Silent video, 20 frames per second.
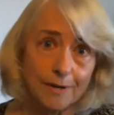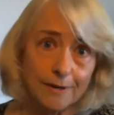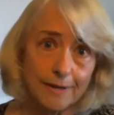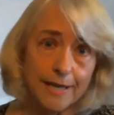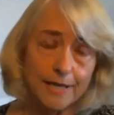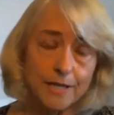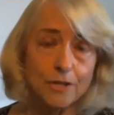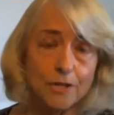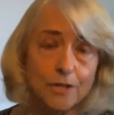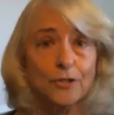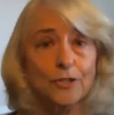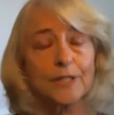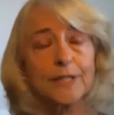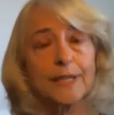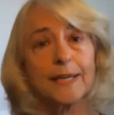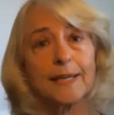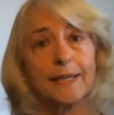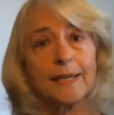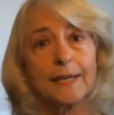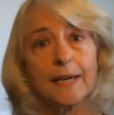And
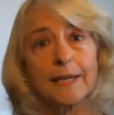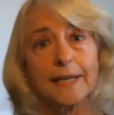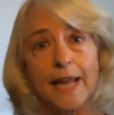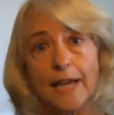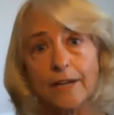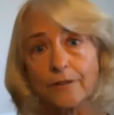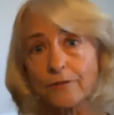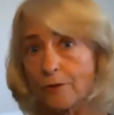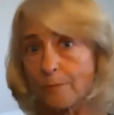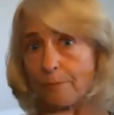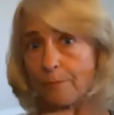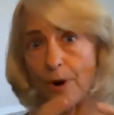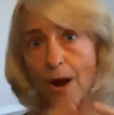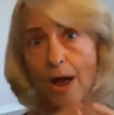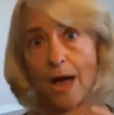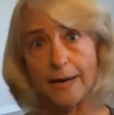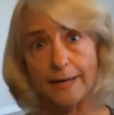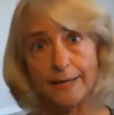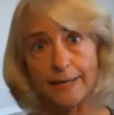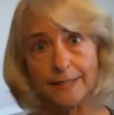usually a natural
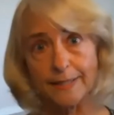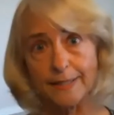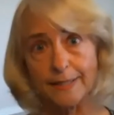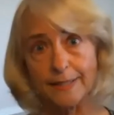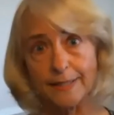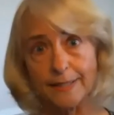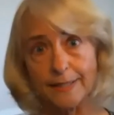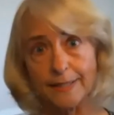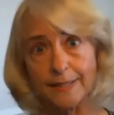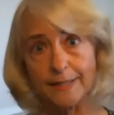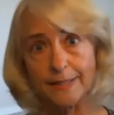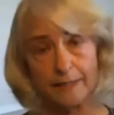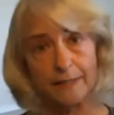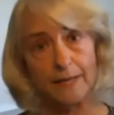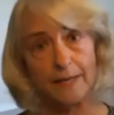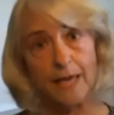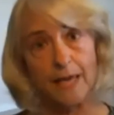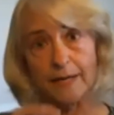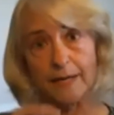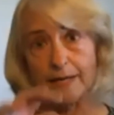product is taken
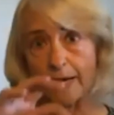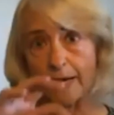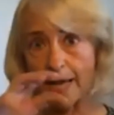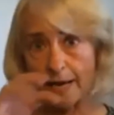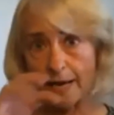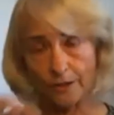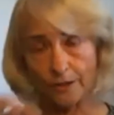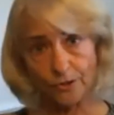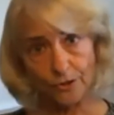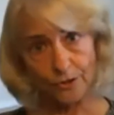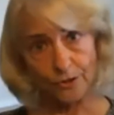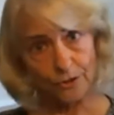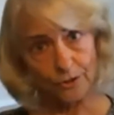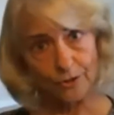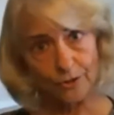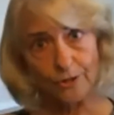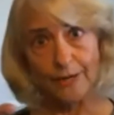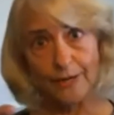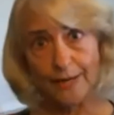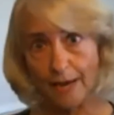and an
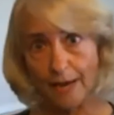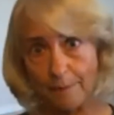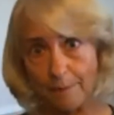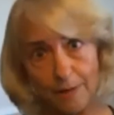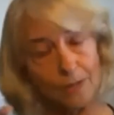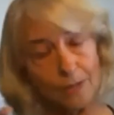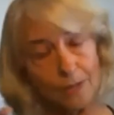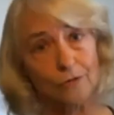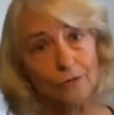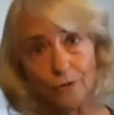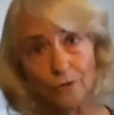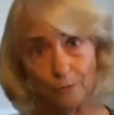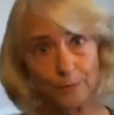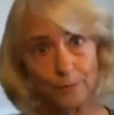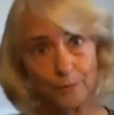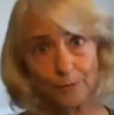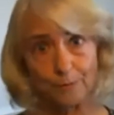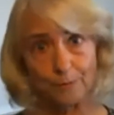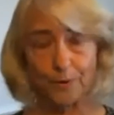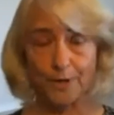extra chemical group
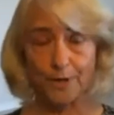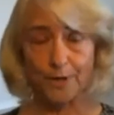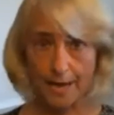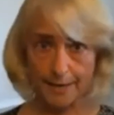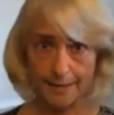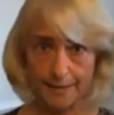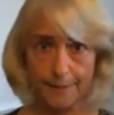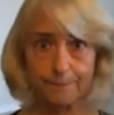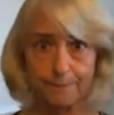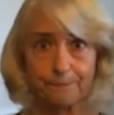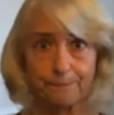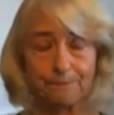is put on it